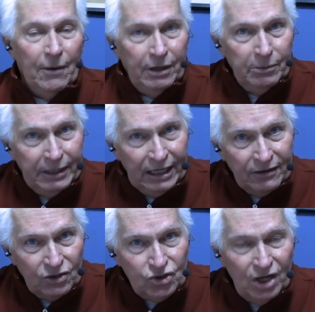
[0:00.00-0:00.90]
when he went into
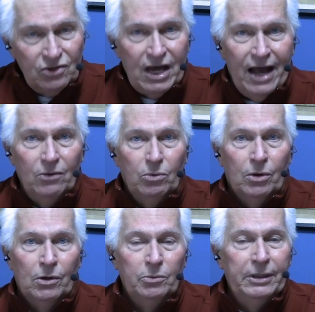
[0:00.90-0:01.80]
the Gentile
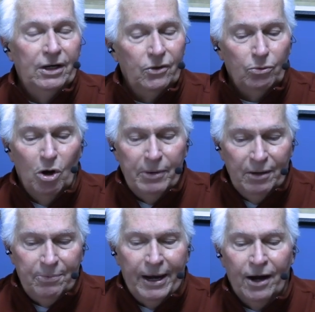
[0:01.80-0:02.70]
world, went into the Roman
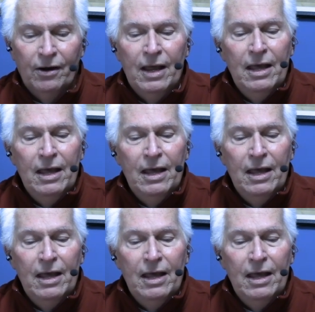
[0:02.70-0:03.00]
Empire,